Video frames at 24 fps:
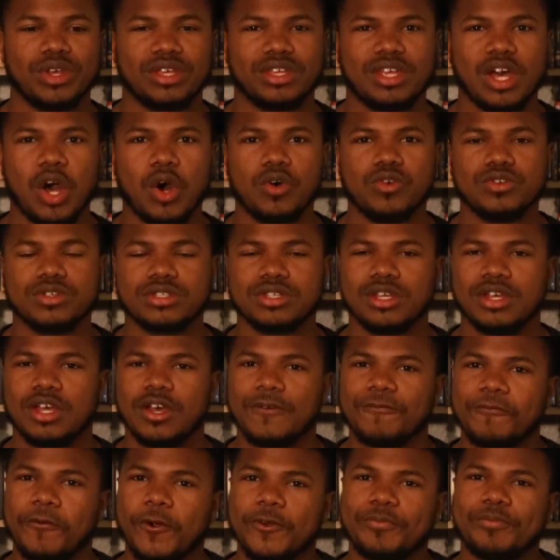Ghost.
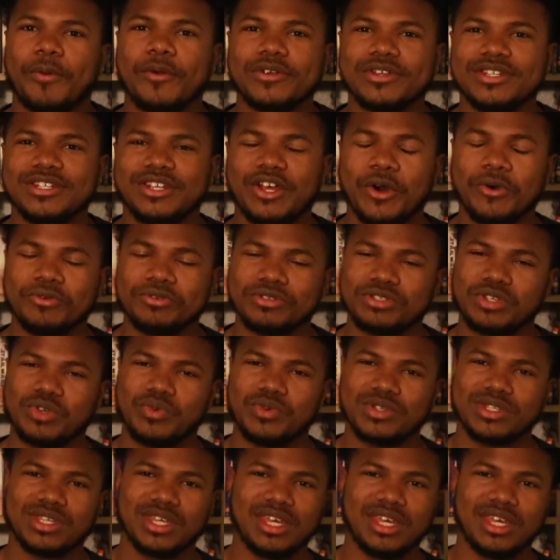First person he goes to is